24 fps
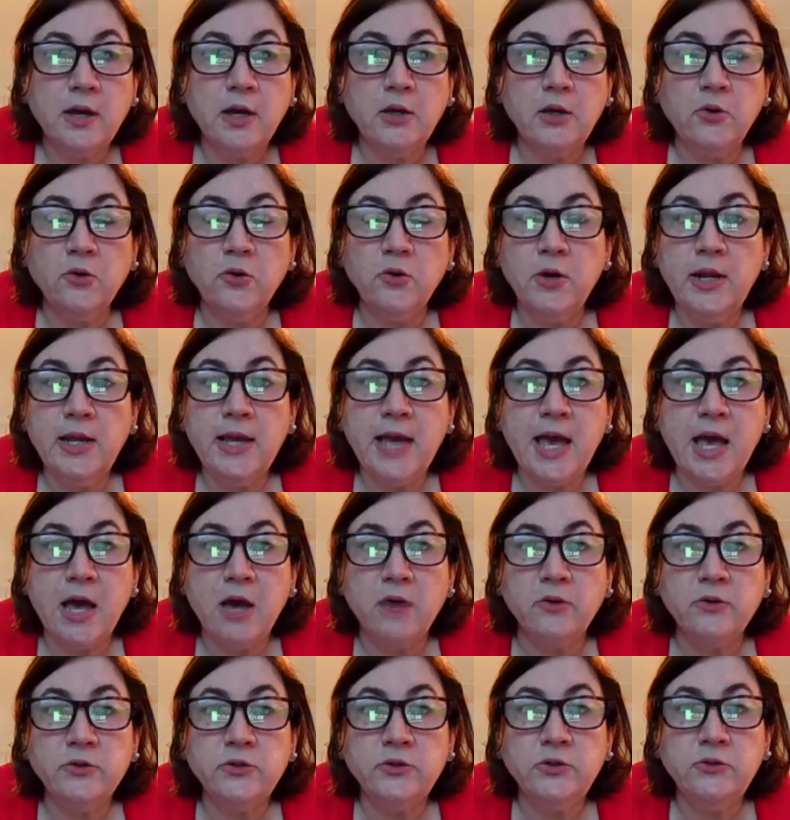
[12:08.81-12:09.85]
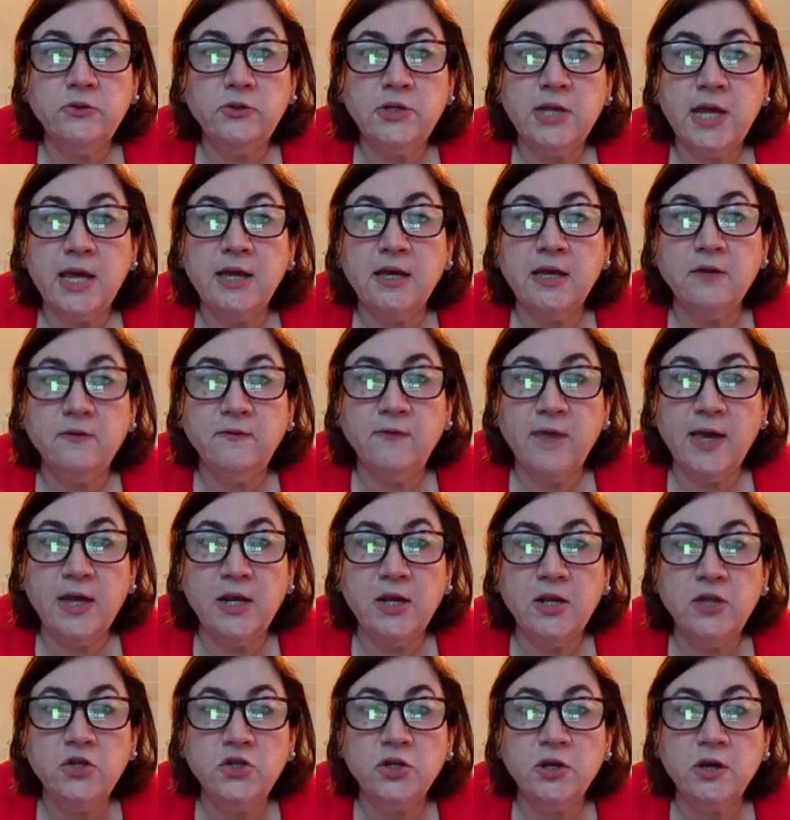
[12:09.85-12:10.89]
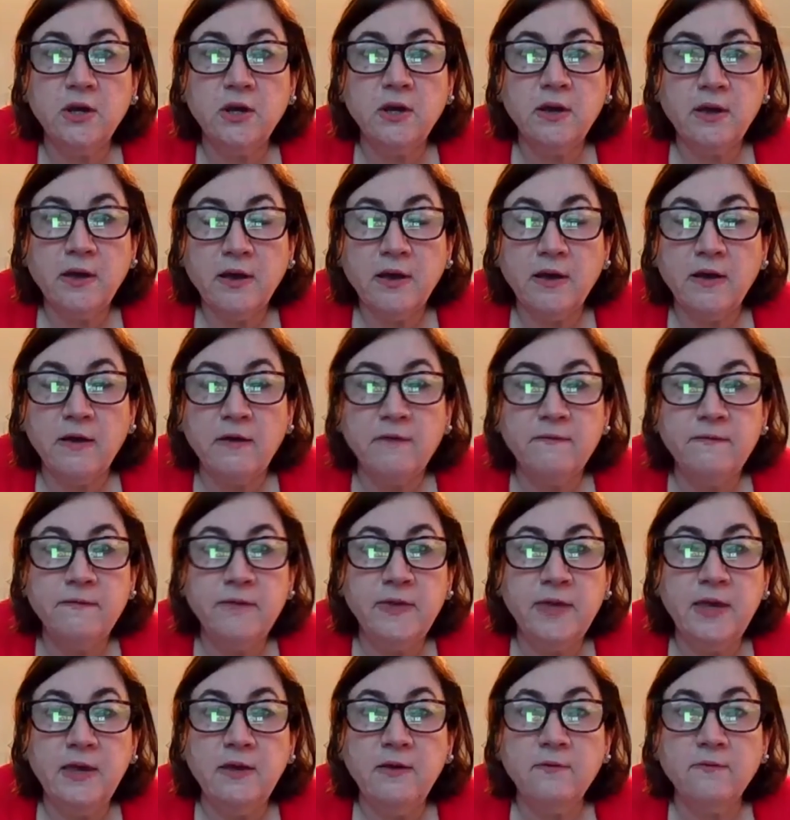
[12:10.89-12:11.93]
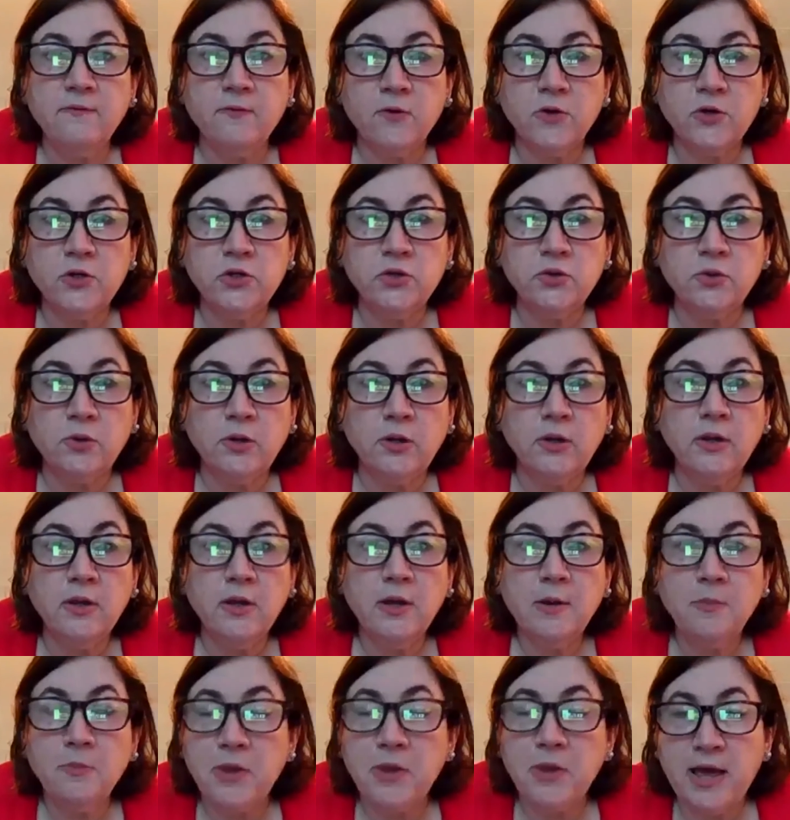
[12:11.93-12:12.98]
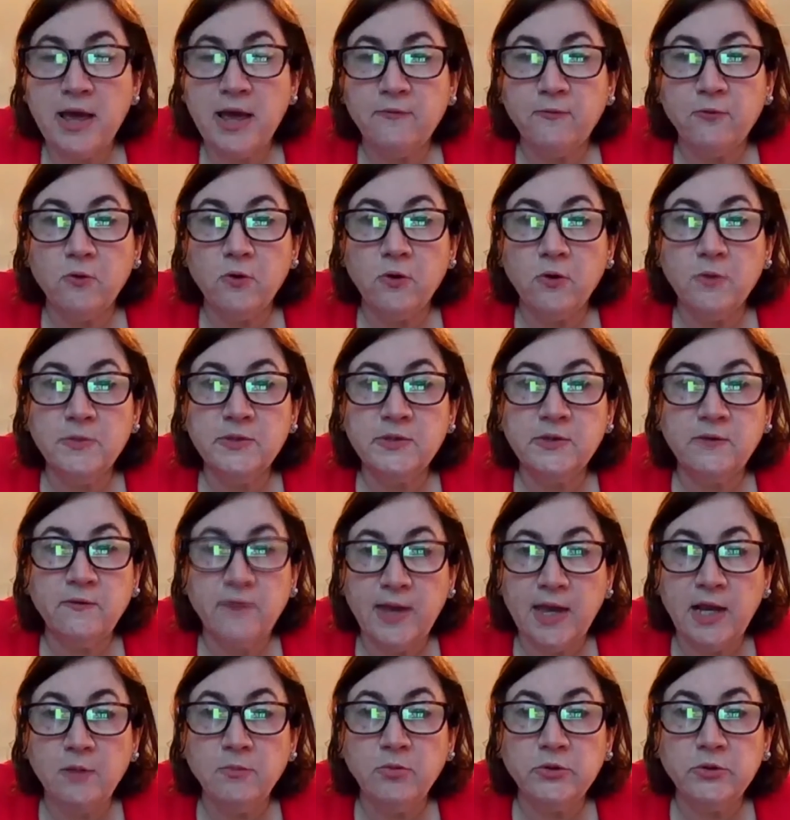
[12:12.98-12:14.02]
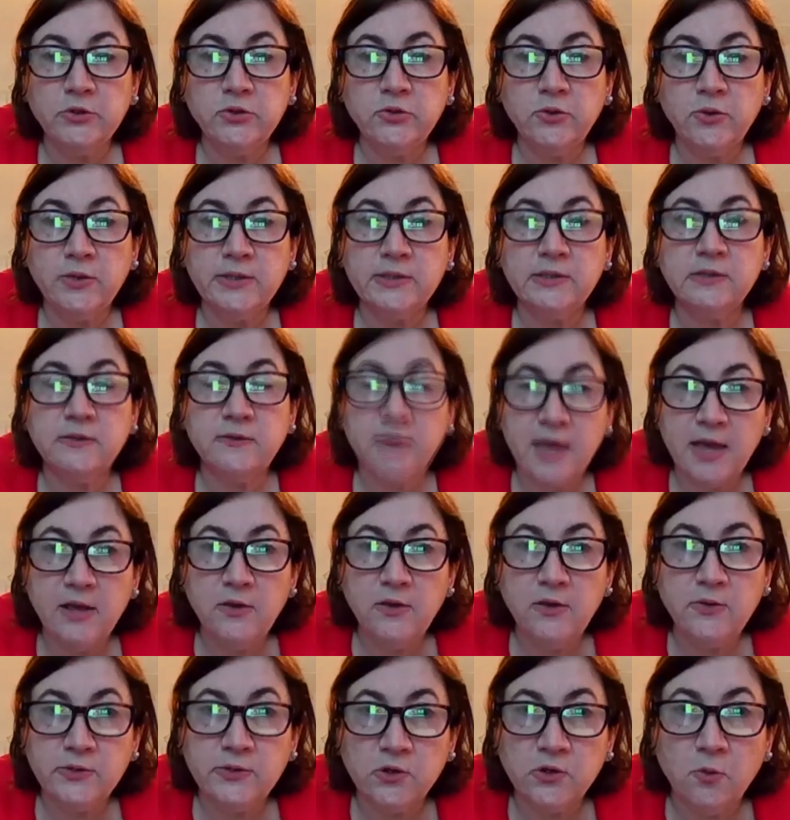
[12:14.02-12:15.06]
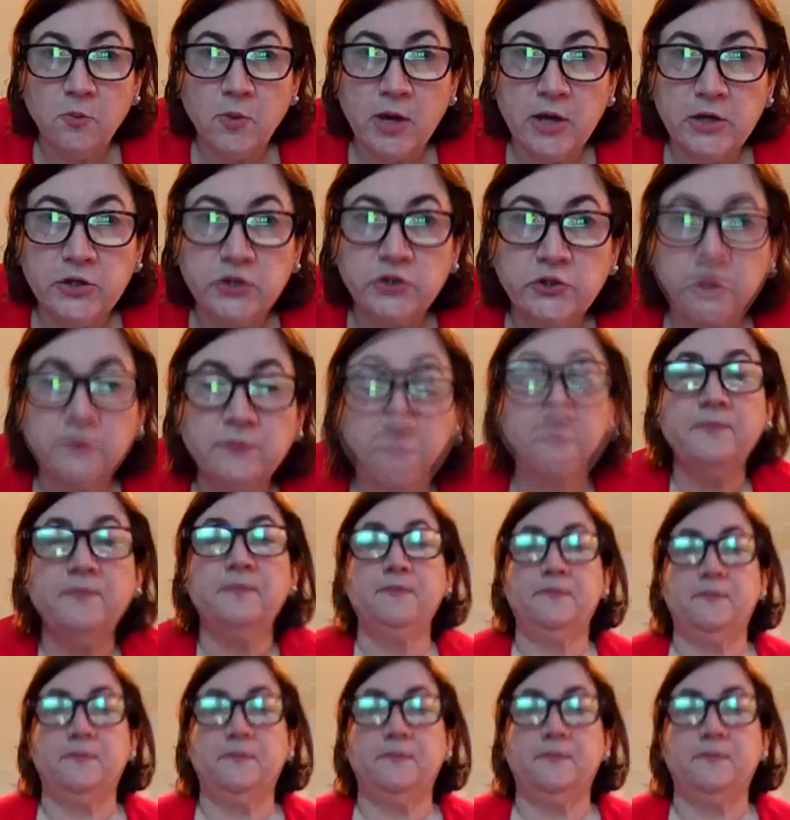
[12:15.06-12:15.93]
learning how to take advantage of the virtual platforms available to us. Thank you so much.